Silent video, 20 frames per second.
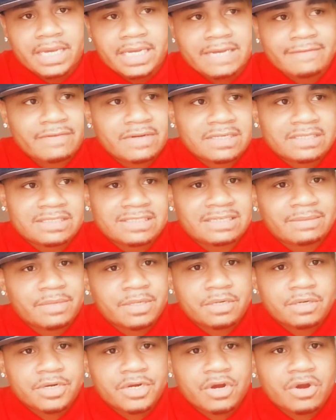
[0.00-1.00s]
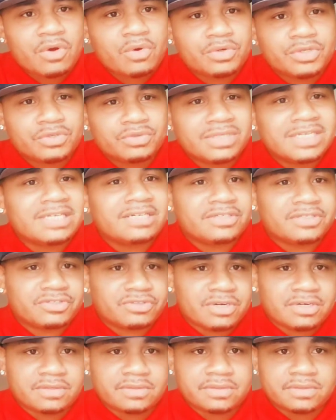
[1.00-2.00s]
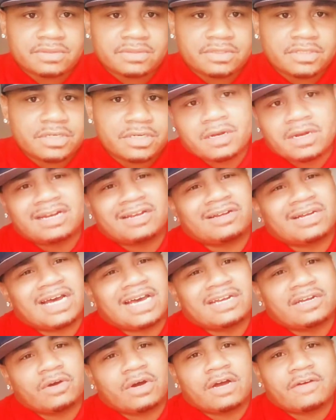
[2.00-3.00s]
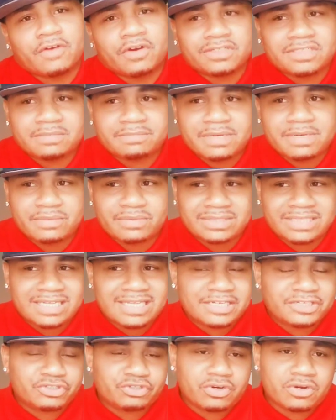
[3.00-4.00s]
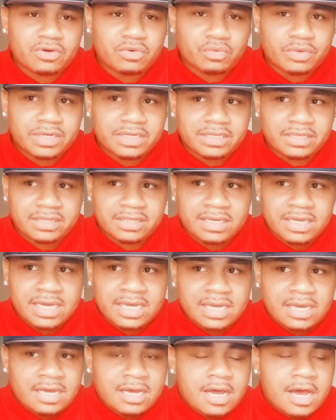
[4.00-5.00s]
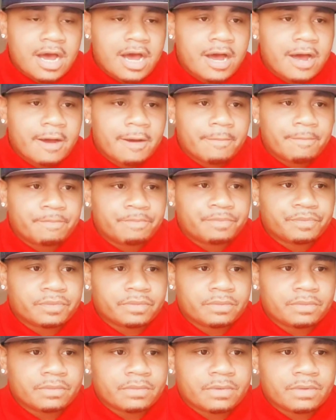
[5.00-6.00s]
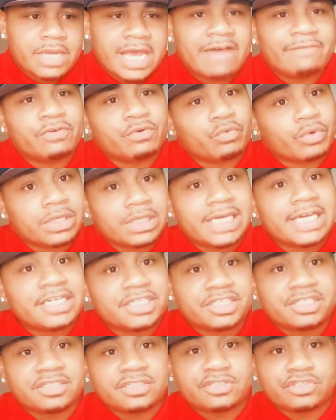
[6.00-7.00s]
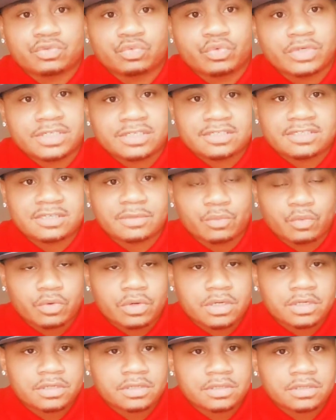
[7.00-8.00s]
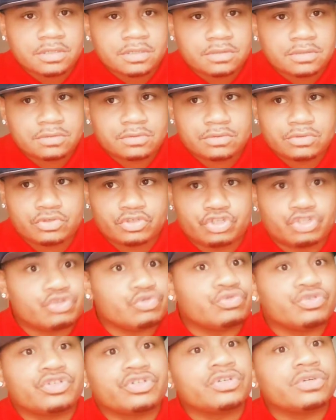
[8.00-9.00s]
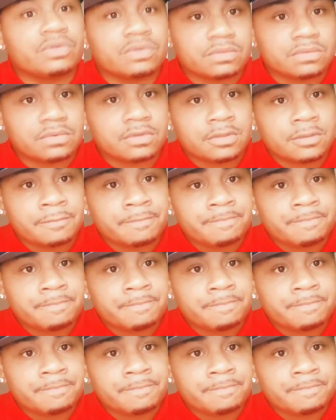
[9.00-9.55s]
Even some of your own unique struggles. I know I've heard some people say they struggle with having relations with someone too soon.